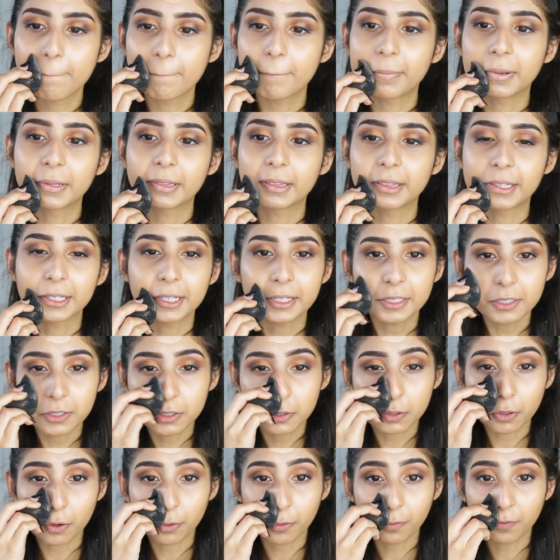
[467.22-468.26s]
but this
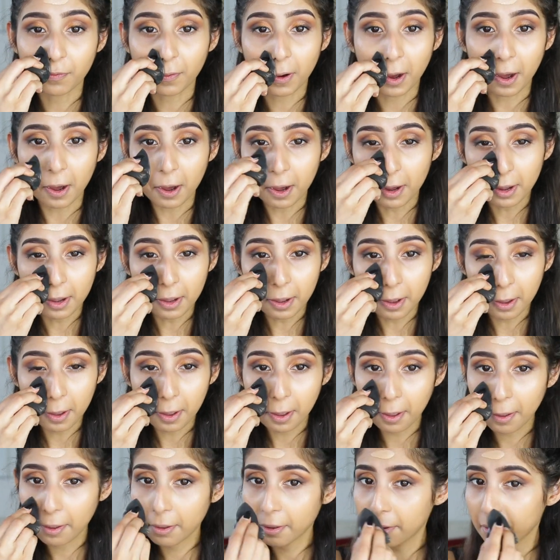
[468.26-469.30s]
so far,
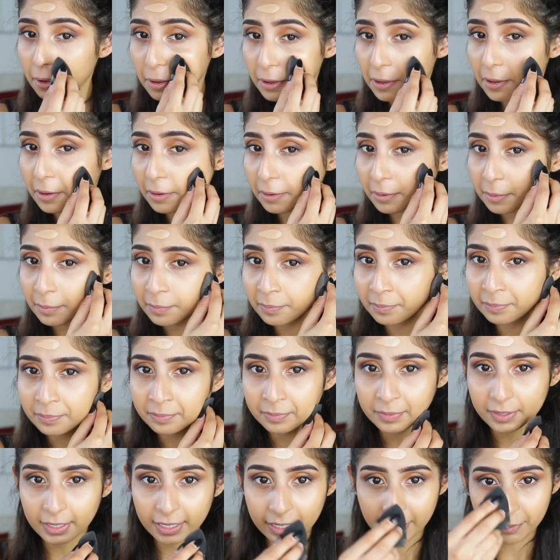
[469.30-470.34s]

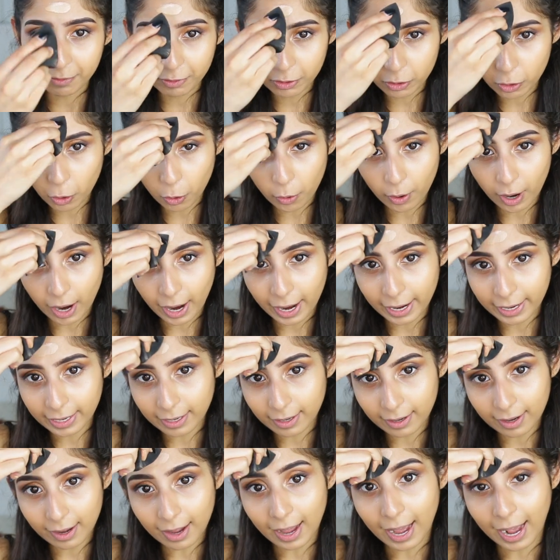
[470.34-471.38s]
even though
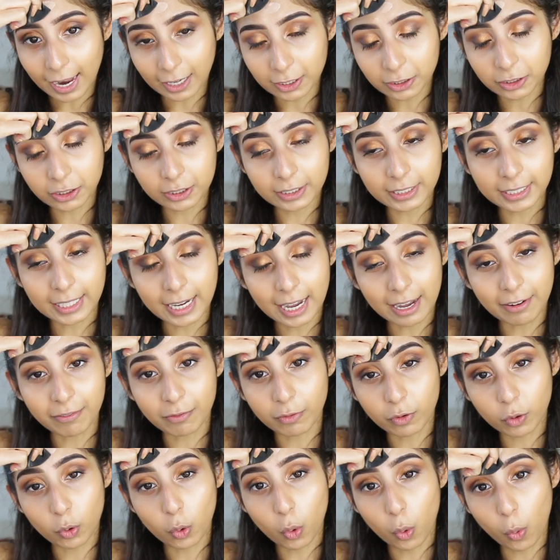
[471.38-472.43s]
I actually have
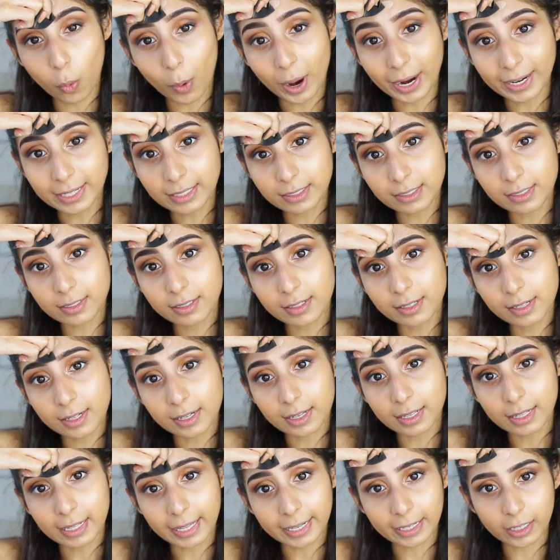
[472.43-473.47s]
quite
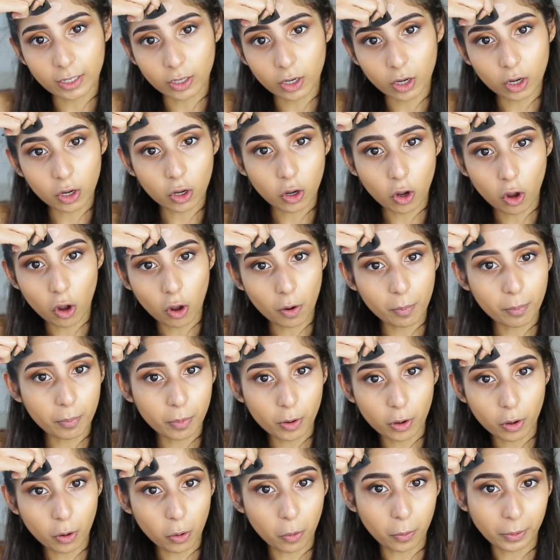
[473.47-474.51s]
like
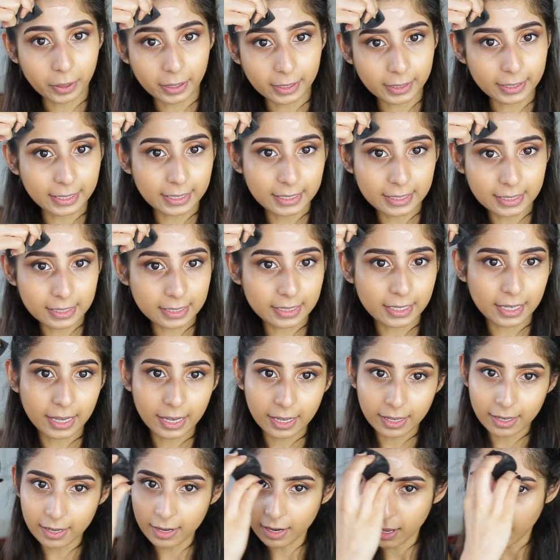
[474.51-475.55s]
combo oily
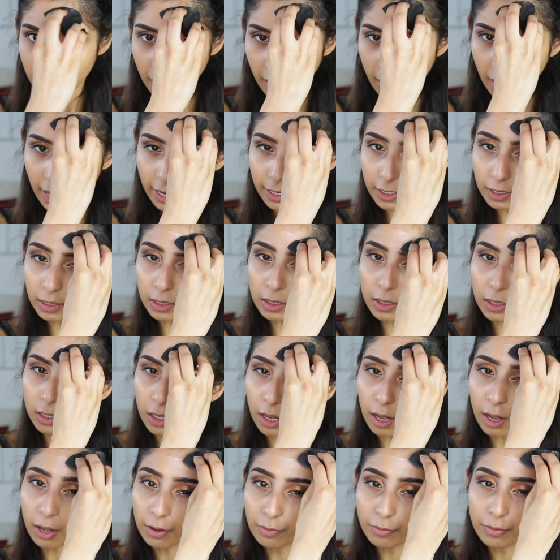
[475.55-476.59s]
skin, I
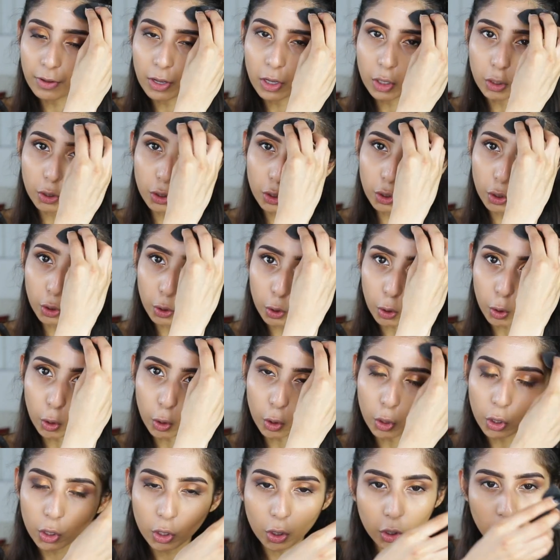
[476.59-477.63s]
love the
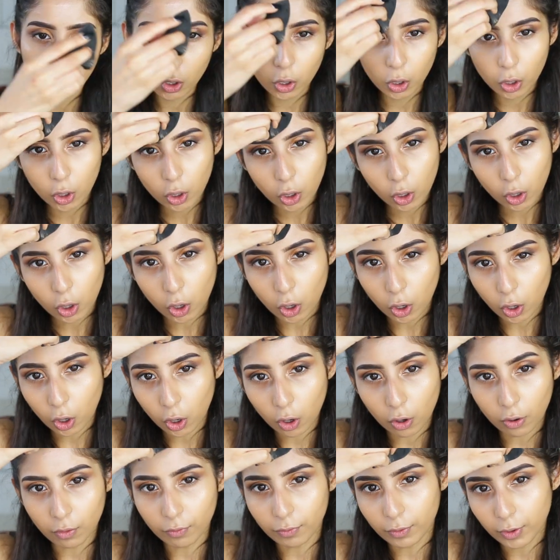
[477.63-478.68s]
look
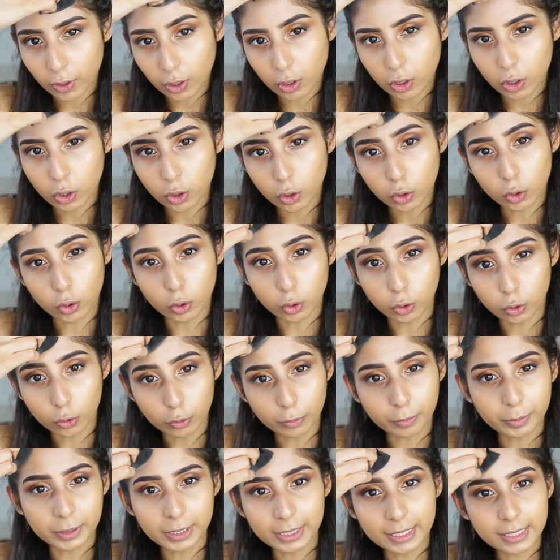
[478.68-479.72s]
of
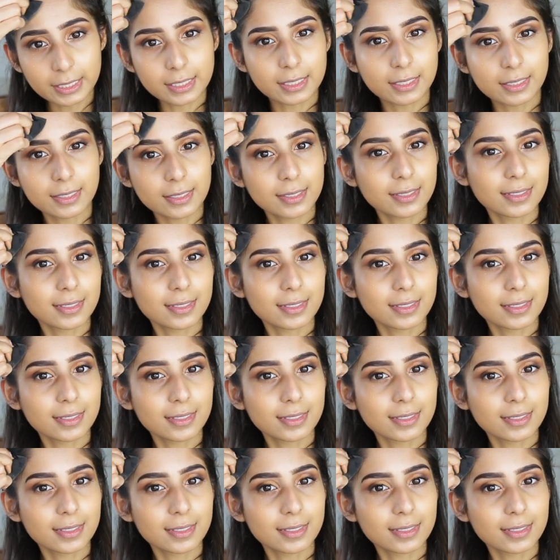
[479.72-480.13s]
luminous